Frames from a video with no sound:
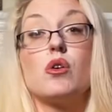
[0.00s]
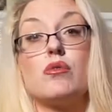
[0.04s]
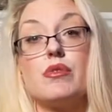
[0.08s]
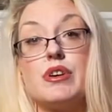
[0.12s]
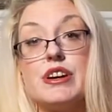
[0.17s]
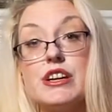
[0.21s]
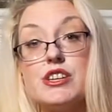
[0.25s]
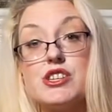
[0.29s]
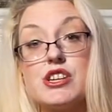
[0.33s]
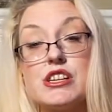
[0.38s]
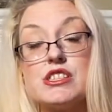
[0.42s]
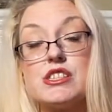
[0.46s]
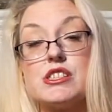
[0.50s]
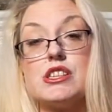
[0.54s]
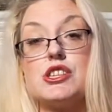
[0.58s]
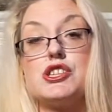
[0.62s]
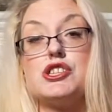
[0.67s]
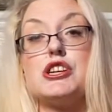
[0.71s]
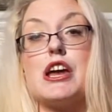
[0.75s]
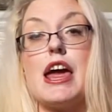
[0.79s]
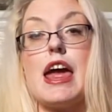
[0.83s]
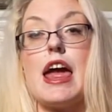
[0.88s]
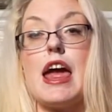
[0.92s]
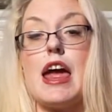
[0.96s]
readjust the
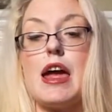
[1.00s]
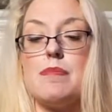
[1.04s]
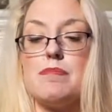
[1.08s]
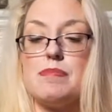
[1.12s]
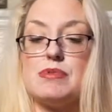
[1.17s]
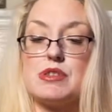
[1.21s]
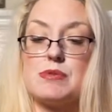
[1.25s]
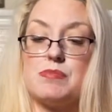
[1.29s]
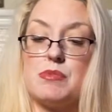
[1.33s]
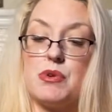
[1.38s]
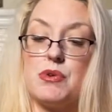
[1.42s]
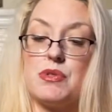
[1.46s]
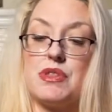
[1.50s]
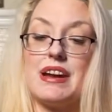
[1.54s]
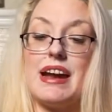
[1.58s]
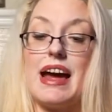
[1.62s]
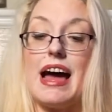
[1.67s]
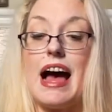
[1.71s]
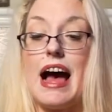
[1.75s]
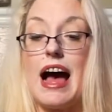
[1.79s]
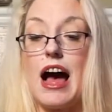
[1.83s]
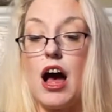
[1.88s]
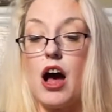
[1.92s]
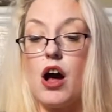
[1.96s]
shape, smooth it
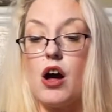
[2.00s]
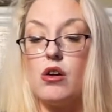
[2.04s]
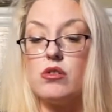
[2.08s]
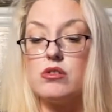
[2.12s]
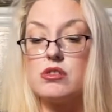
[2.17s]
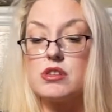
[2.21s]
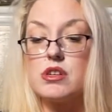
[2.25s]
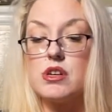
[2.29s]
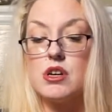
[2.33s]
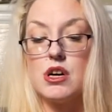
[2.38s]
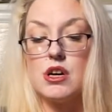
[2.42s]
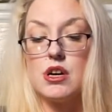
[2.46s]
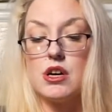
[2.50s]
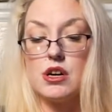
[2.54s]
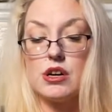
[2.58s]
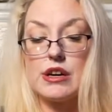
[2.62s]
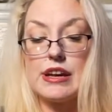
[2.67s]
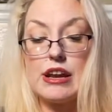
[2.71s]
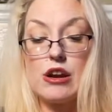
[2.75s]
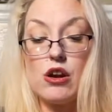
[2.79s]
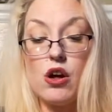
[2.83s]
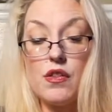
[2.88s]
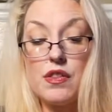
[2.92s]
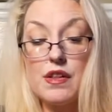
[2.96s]
out,
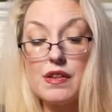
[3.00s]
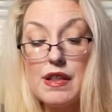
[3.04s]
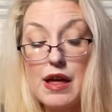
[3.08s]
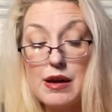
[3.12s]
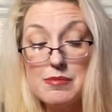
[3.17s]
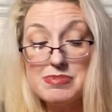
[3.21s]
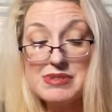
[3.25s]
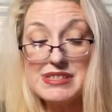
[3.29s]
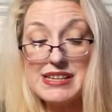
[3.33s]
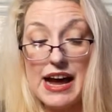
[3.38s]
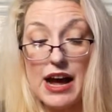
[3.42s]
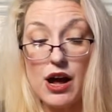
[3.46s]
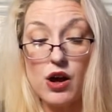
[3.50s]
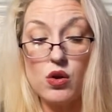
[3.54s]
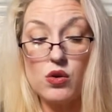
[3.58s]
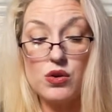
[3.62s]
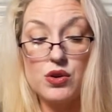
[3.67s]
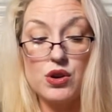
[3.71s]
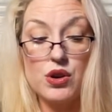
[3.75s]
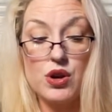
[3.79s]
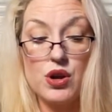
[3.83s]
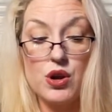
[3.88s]
get all the lumps out.